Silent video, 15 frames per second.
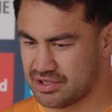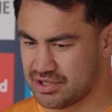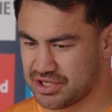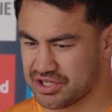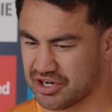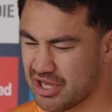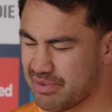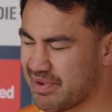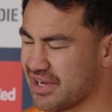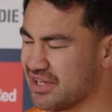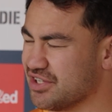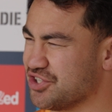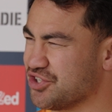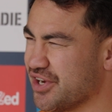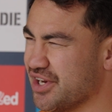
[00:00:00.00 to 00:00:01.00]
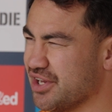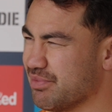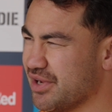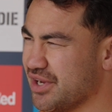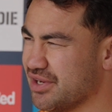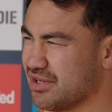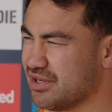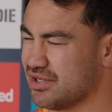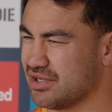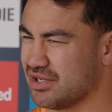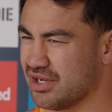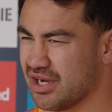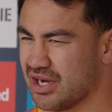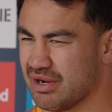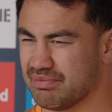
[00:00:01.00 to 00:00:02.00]
Just got to get back into training, mate.
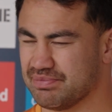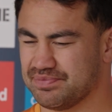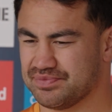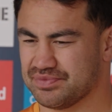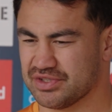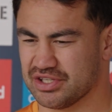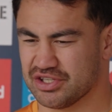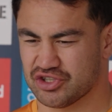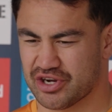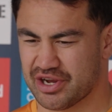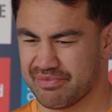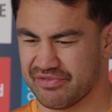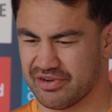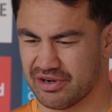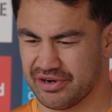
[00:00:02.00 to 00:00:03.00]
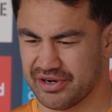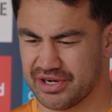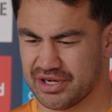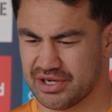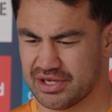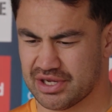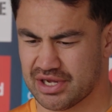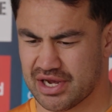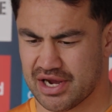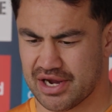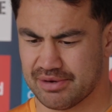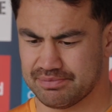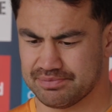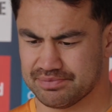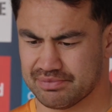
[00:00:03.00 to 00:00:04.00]
Didn't train very
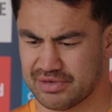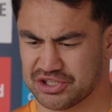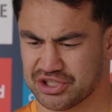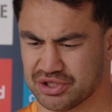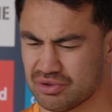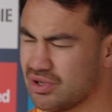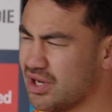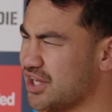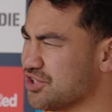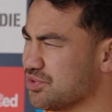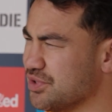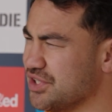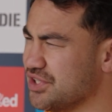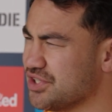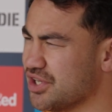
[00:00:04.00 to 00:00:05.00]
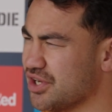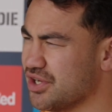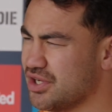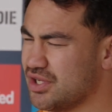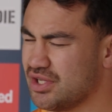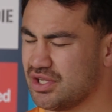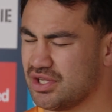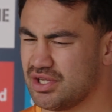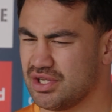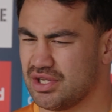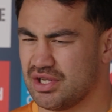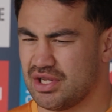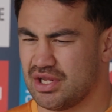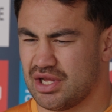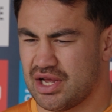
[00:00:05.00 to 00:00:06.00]
much at all last week, so
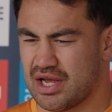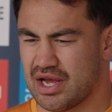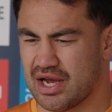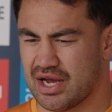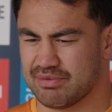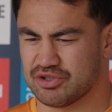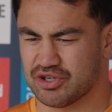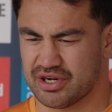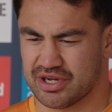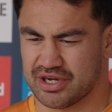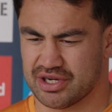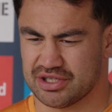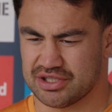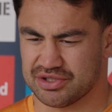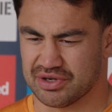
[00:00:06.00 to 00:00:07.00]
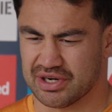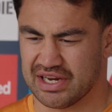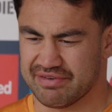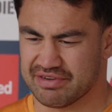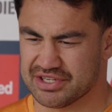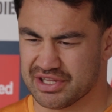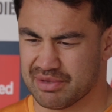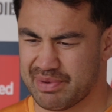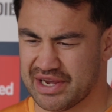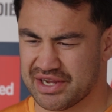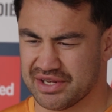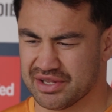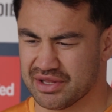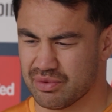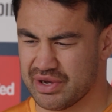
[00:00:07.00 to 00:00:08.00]
try to sort of leave it to the
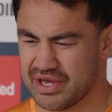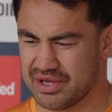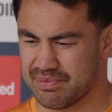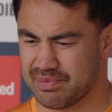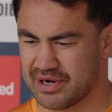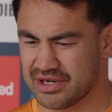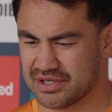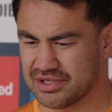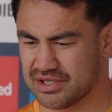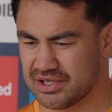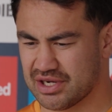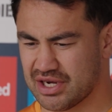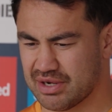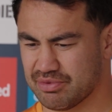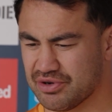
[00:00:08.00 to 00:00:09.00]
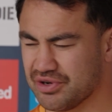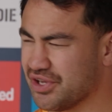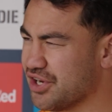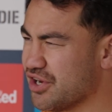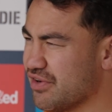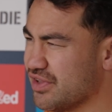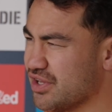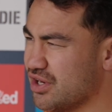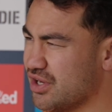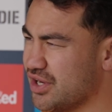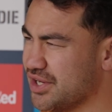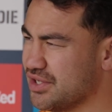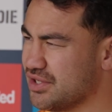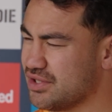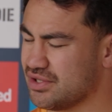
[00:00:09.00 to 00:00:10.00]
back end of the week, but couldn't get over the
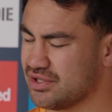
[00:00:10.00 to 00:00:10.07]
line.